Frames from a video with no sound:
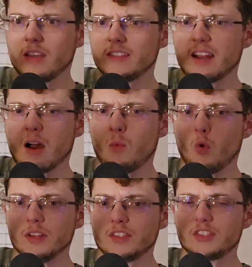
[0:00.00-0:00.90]
It's not
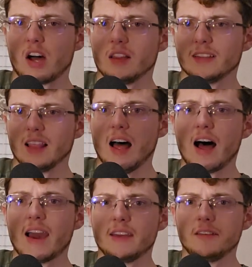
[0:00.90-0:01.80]
one solid
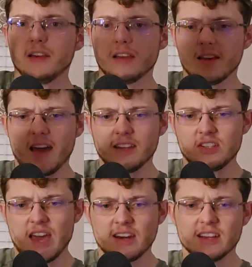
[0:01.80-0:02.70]
line,
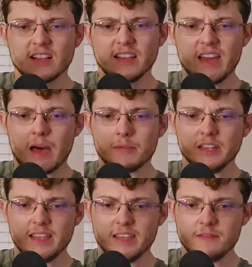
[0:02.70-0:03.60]
and technically I
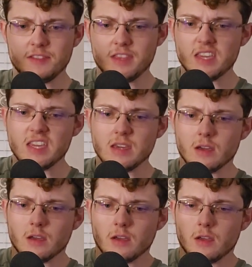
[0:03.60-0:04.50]
believe the
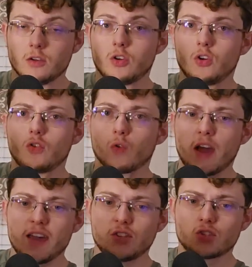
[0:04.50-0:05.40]

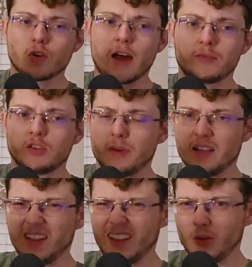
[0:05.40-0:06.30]
gray stripe should be
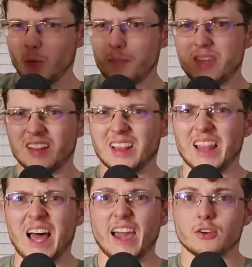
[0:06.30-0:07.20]
a little bit
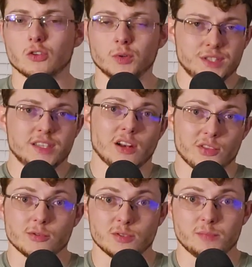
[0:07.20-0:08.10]
lighter. Once again, I'll
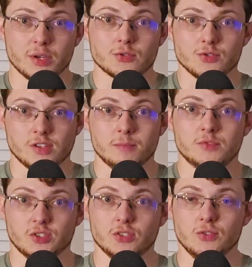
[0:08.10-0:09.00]
throw some pictures
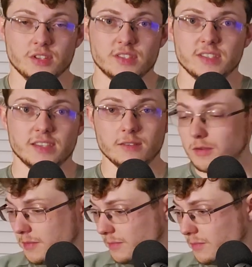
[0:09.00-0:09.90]
up just so you can see
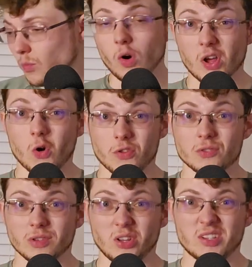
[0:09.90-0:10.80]
what
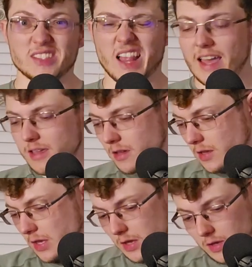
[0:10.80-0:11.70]
Arthur looks like.
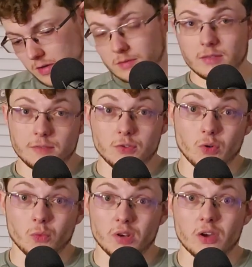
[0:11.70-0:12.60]
If you
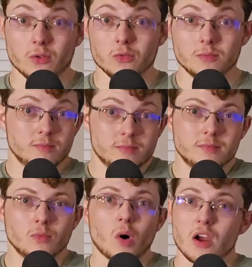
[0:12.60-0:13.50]
don't know,
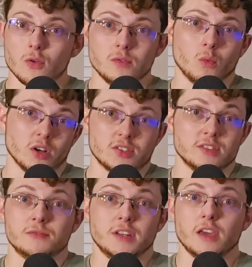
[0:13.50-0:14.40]
why are you even watching
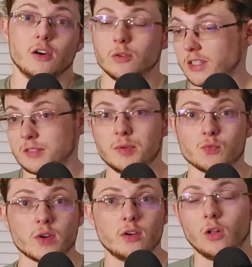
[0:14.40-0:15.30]
this video? Let's be
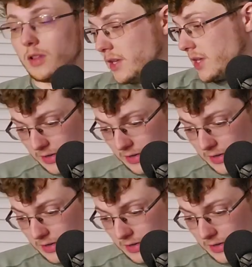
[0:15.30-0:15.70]
real.